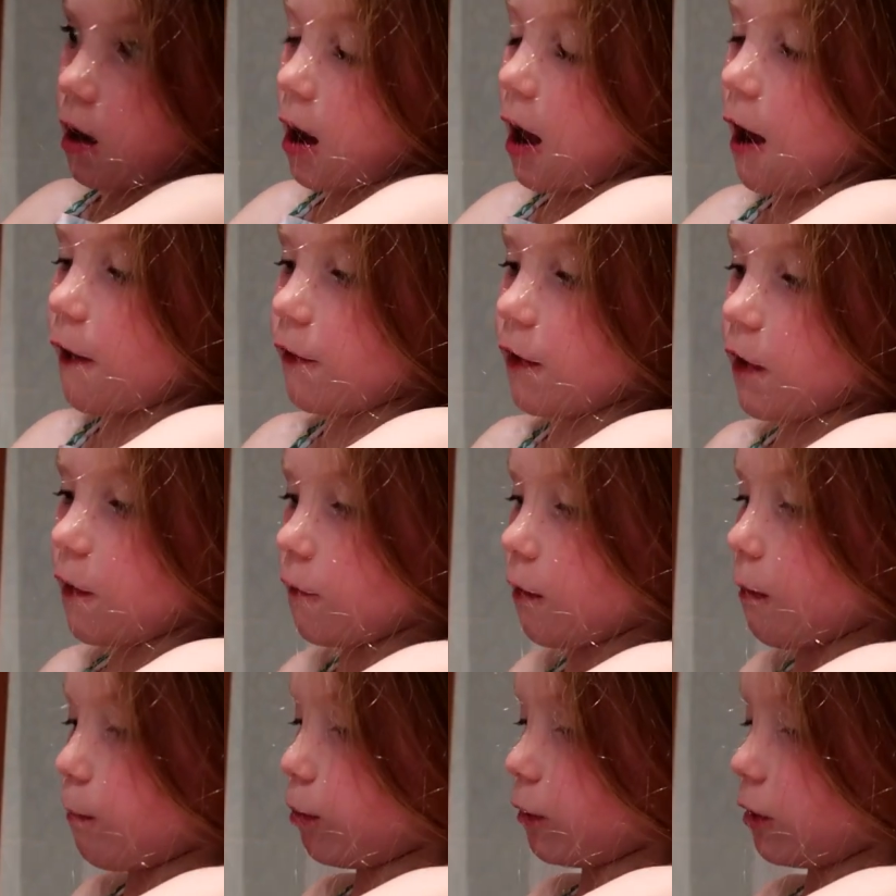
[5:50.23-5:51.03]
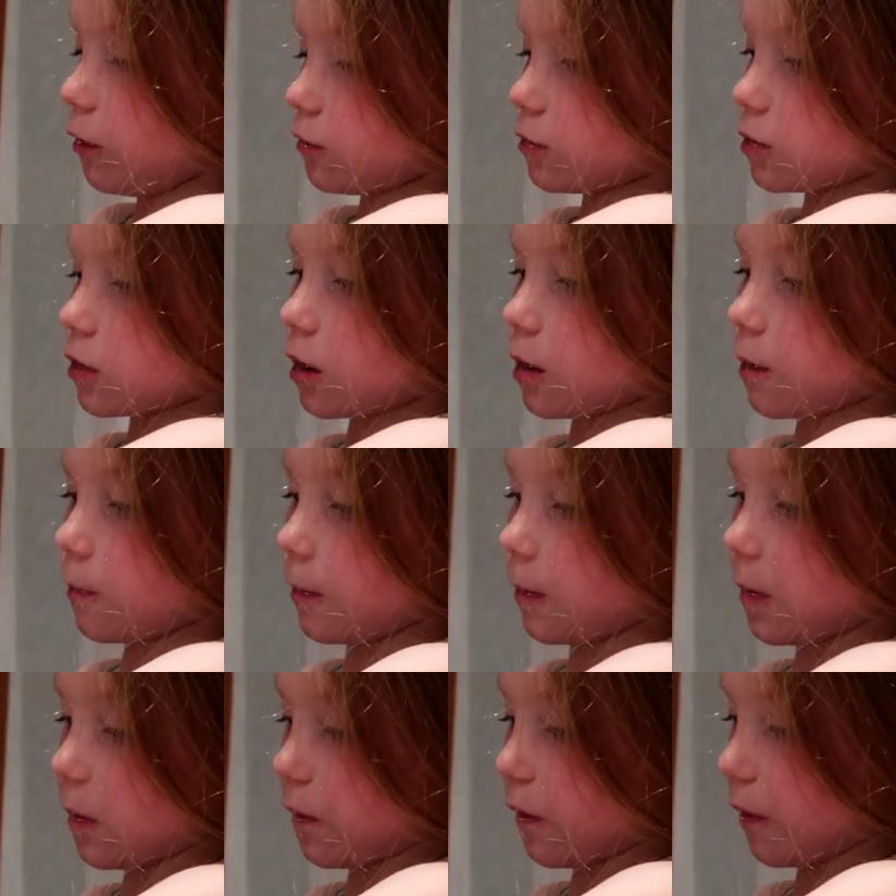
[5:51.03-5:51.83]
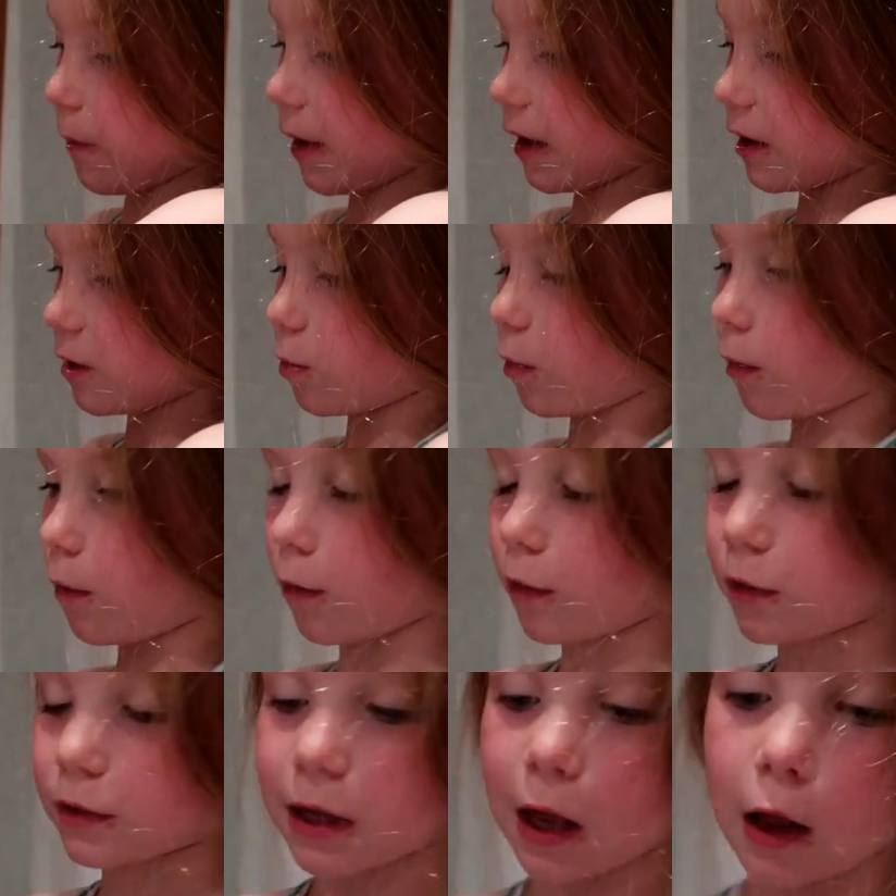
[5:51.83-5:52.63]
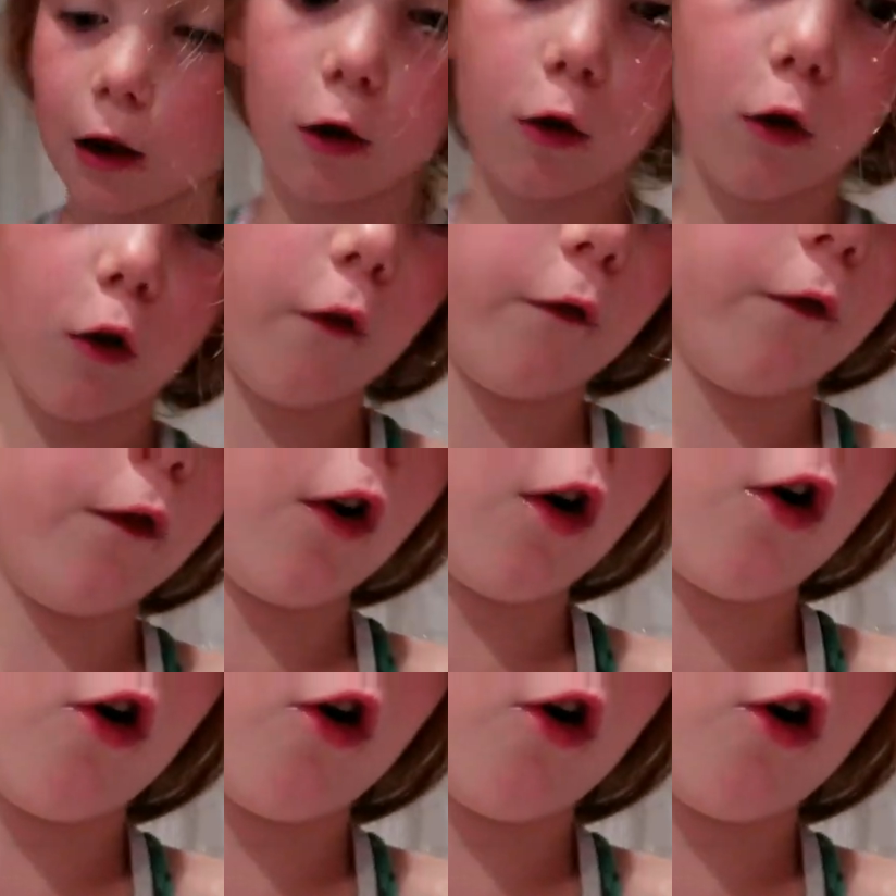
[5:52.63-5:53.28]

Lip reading: I think the blue's going to be the best one because I love the